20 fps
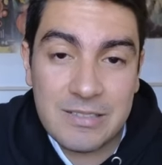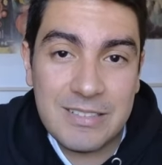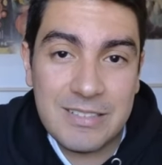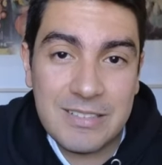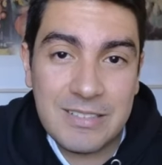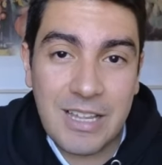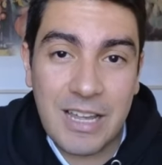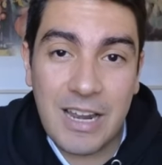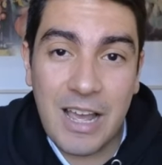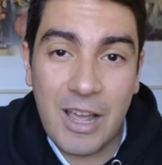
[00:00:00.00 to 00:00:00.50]

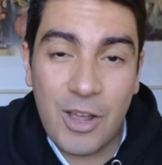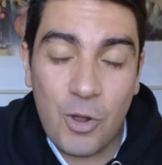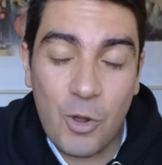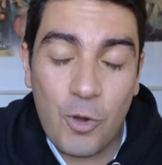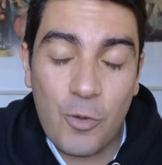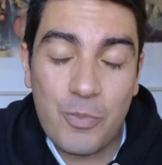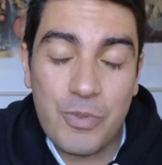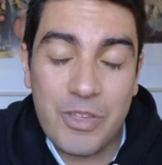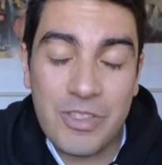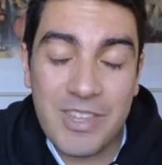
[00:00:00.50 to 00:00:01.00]
that I
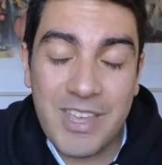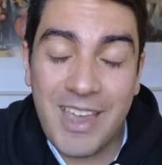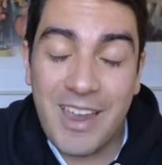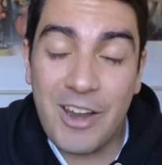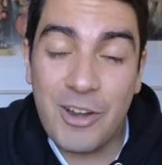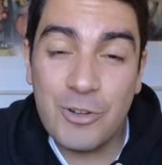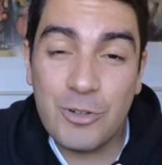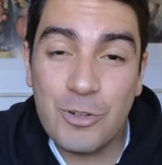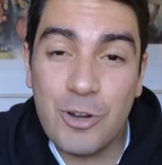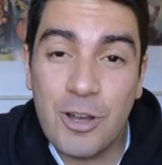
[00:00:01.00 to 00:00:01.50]
hope that the
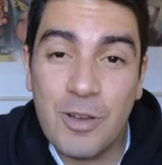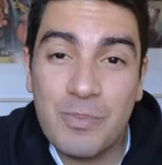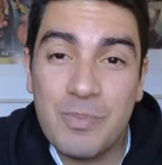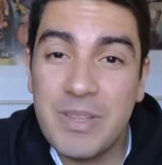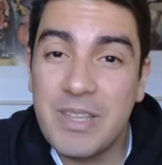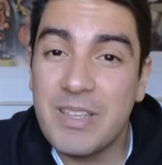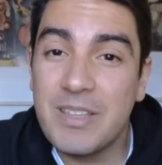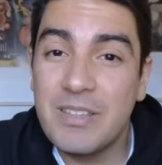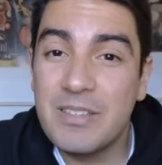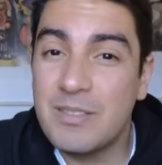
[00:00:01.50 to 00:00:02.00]
airdrop
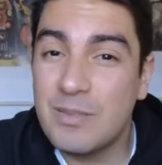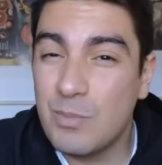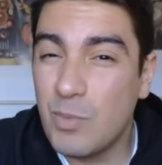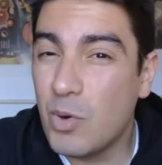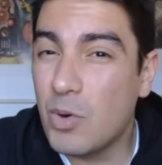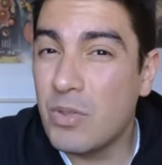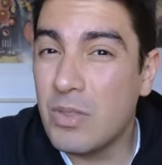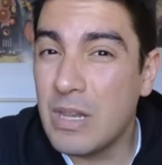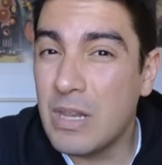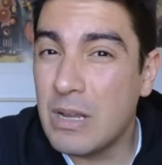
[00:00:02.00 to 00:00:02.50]
is
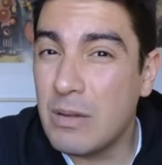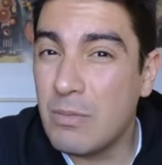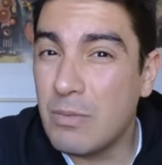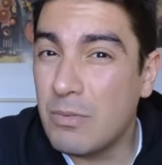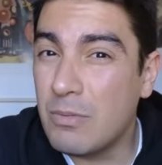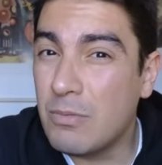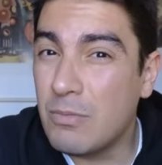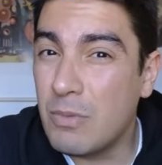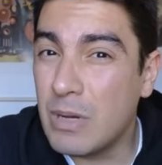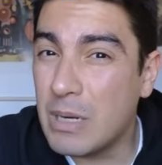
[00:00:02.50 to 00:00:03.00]
more than
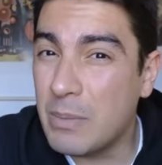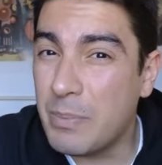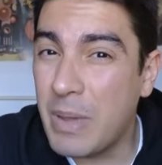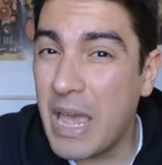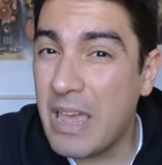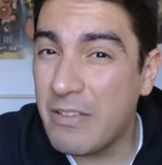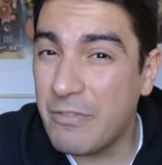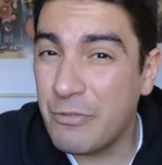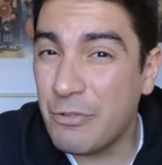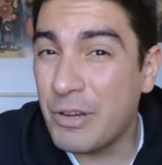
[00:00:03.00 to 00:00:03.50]
what I'm
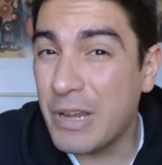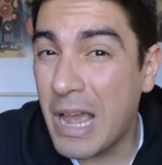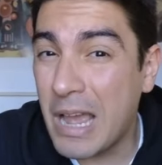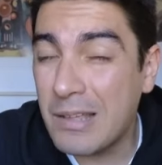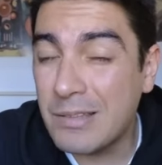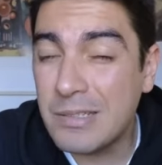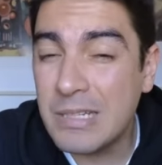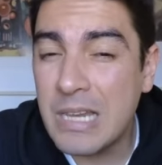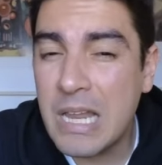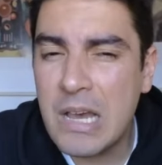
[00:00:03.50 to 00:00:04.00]
paying for
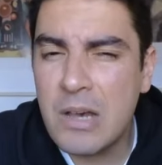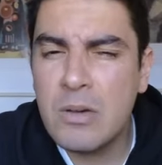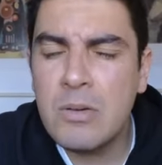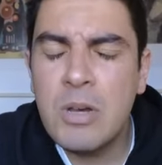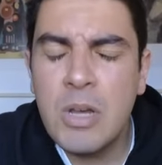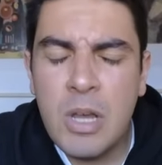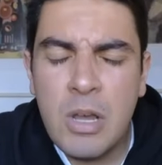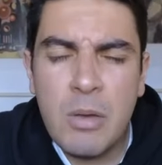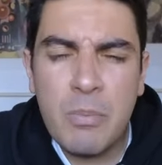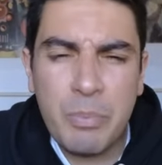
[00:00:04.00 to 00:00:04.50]
gas now.
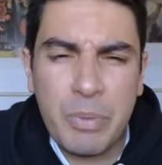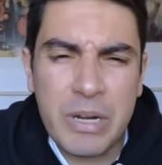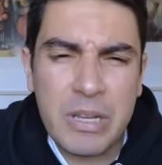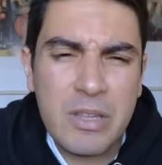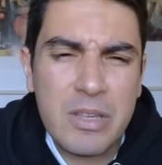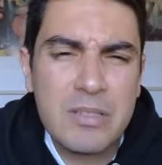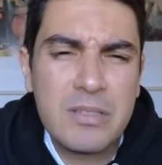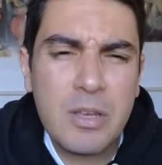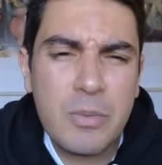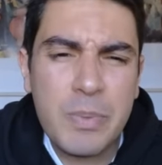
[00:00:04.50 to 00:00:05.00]
But it
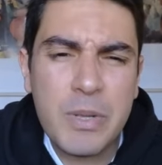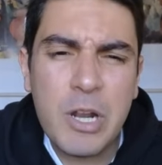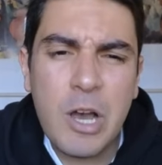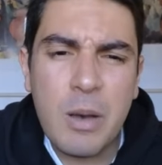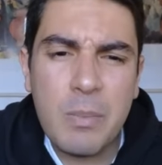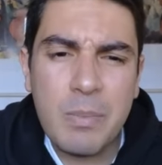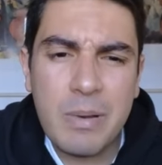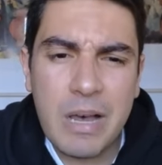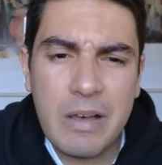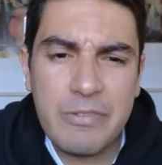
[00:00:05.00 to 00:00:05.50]
does open
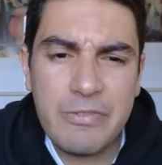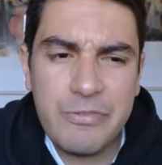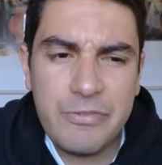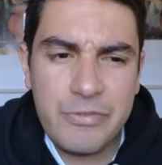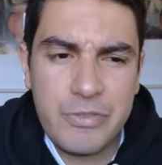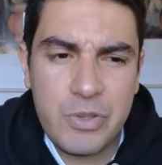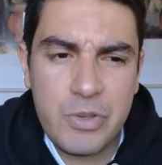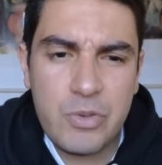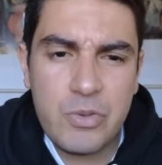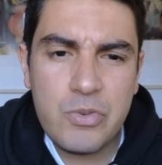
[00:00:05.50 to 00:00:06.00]
up a
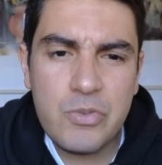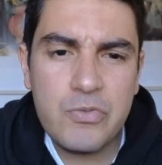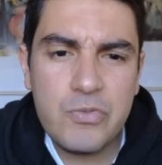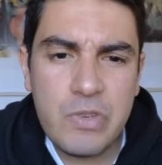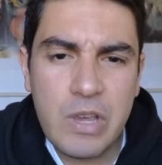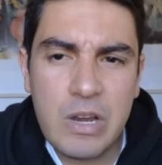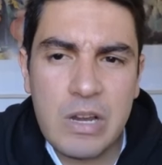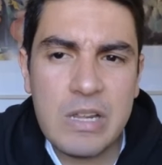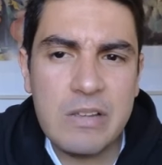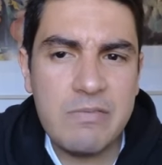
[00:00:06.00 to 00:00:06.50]
few
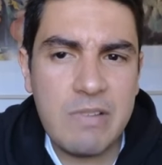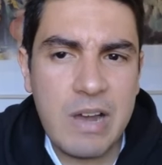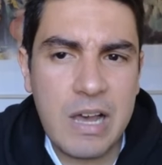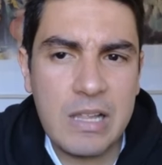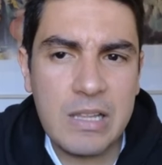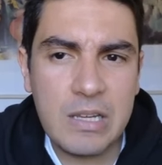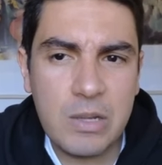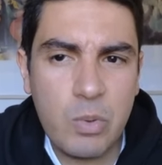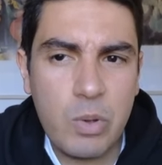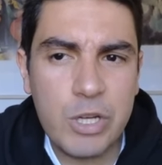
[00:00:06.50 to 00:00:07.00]
very
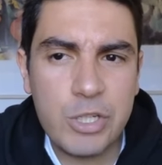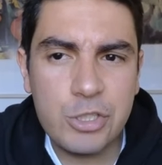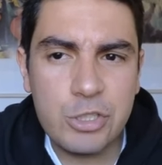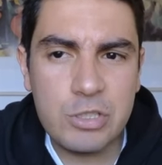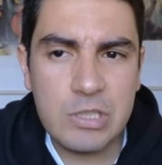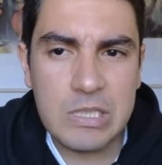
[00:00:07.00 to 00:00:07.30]
valid questions